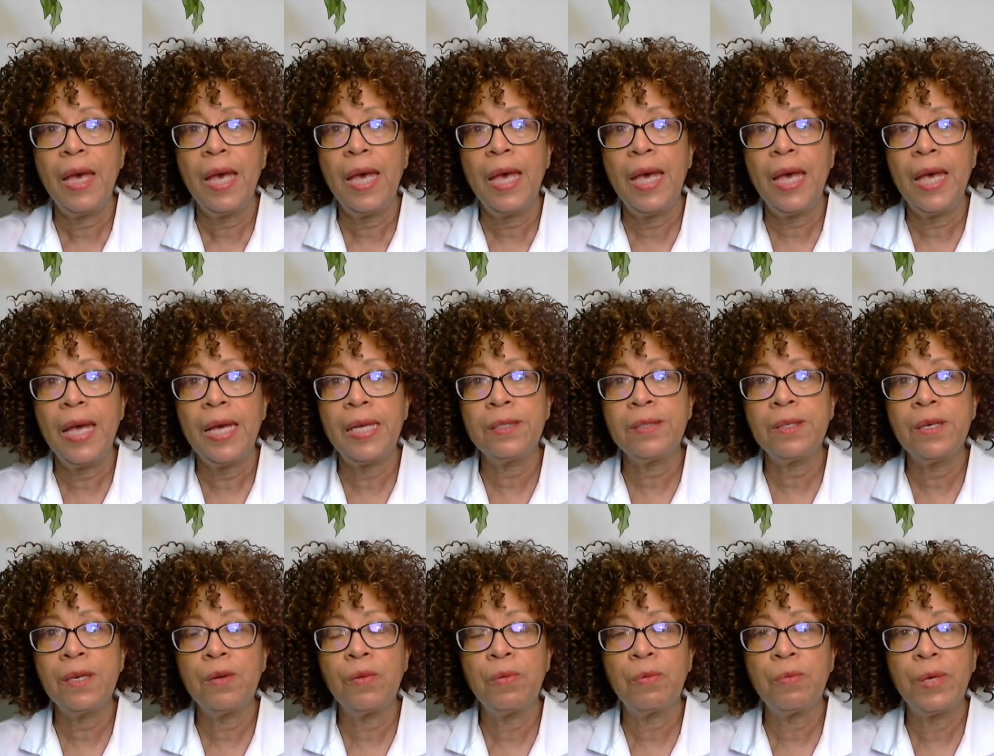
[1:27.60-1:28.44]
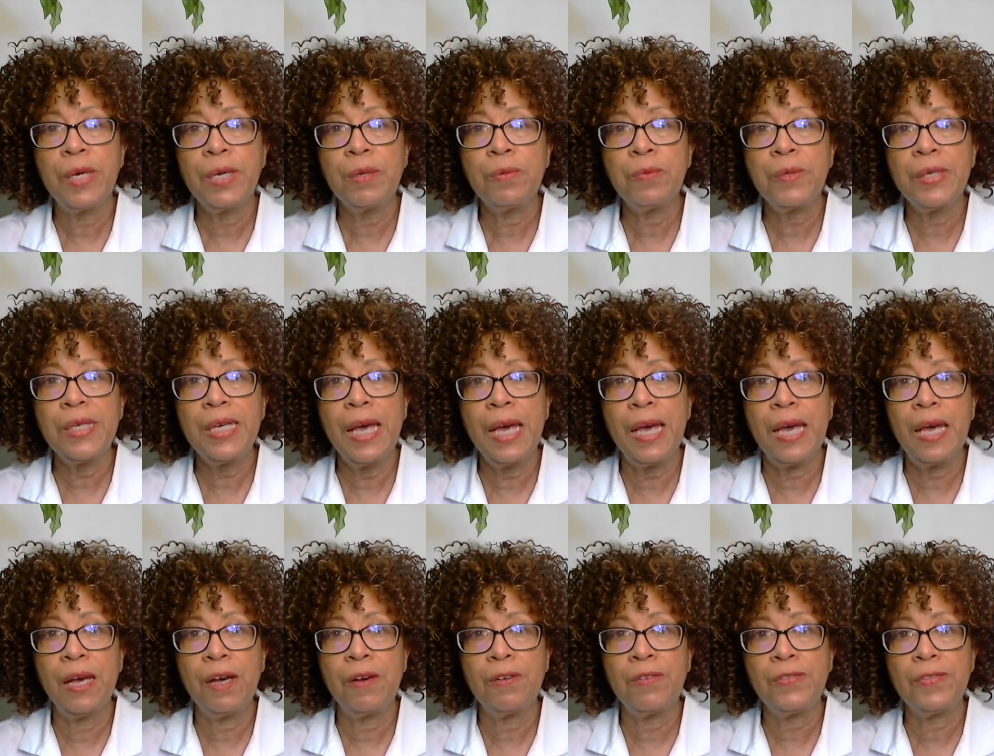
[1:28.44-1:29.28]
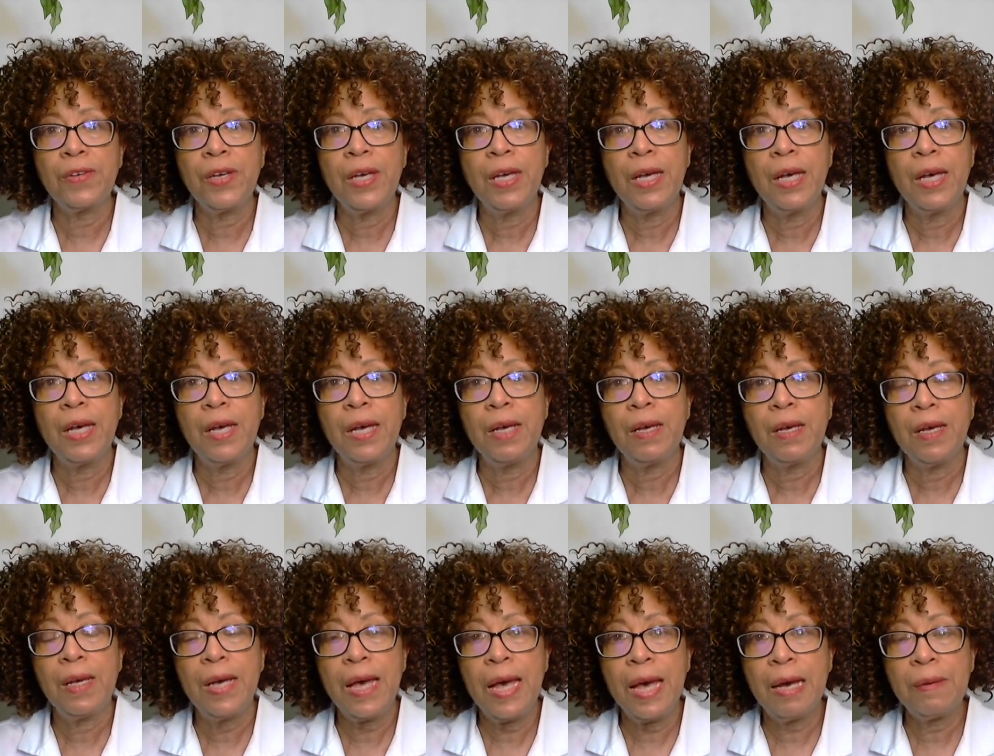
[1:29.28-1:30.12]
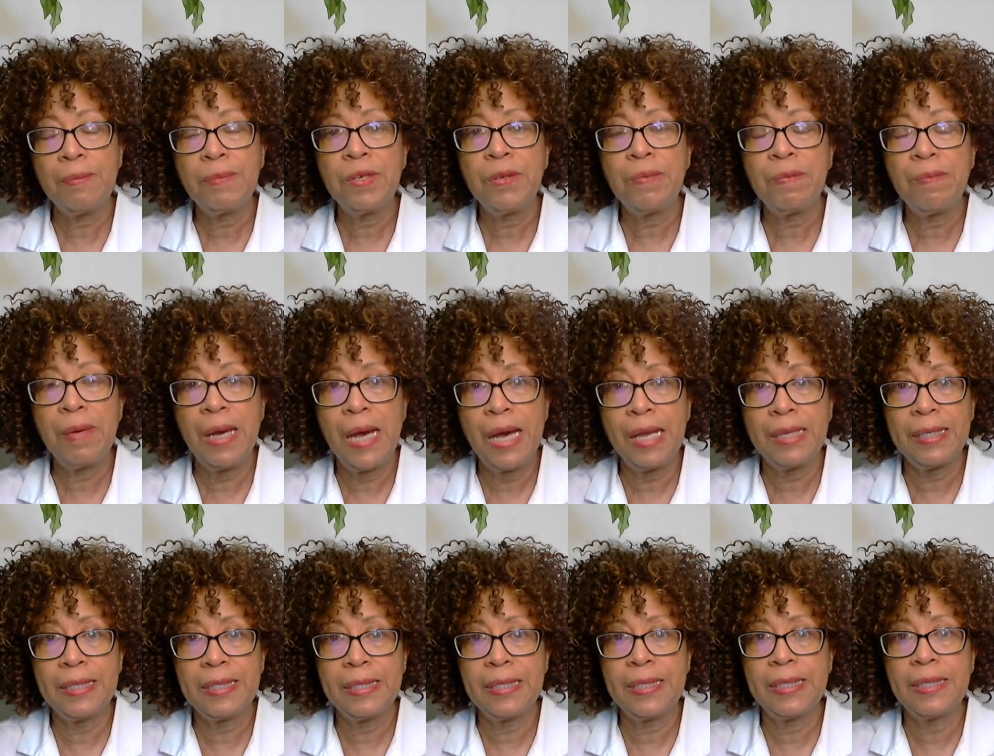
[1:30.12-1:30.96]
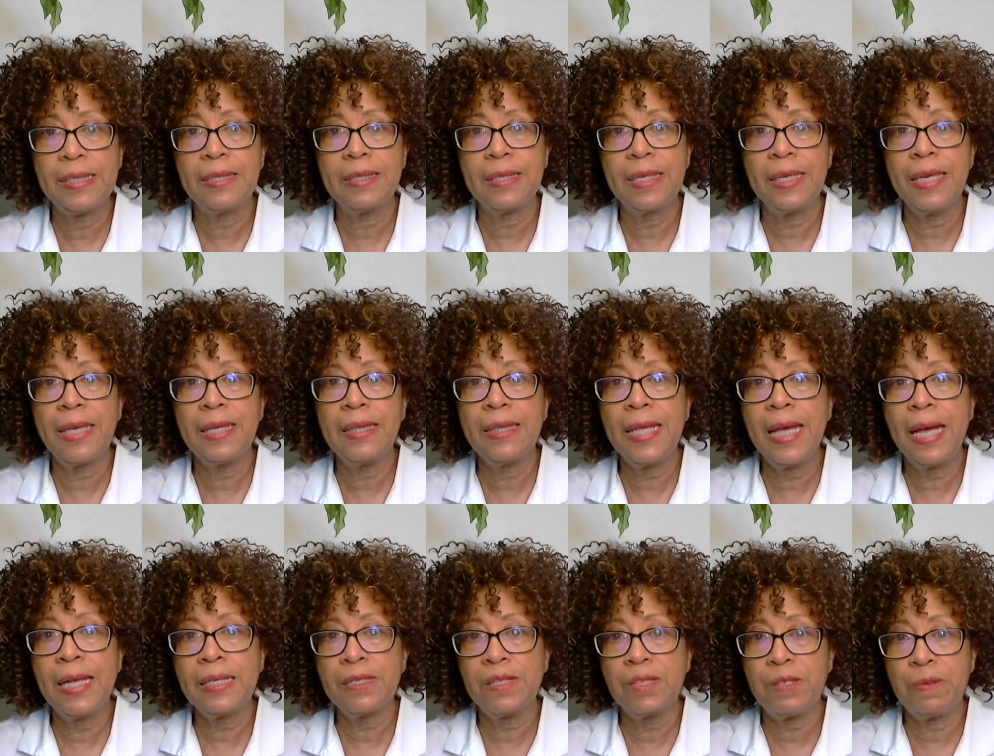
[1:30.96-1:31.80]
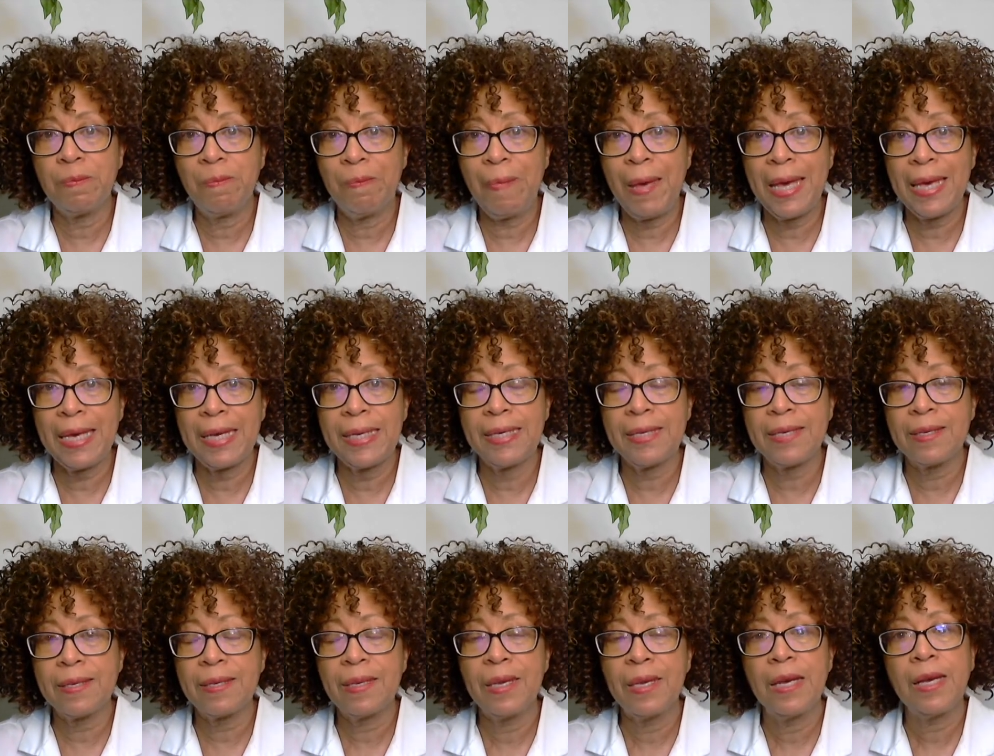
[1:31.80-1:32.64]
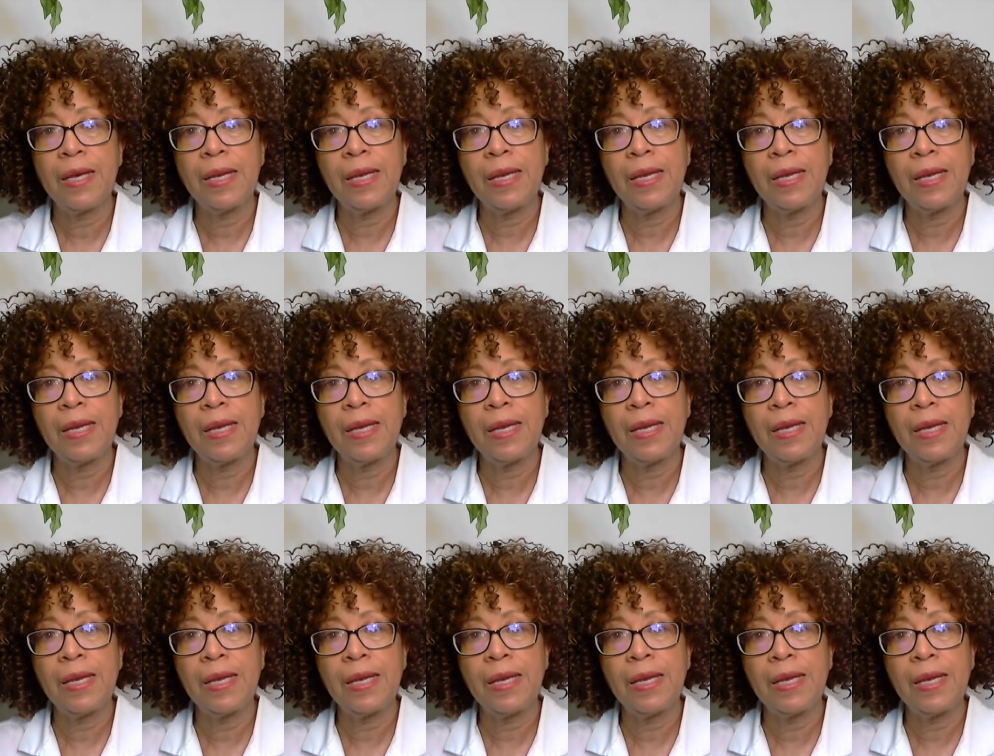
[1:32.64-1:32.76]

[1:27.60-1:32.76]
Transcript: And when we have abnormalities in that space,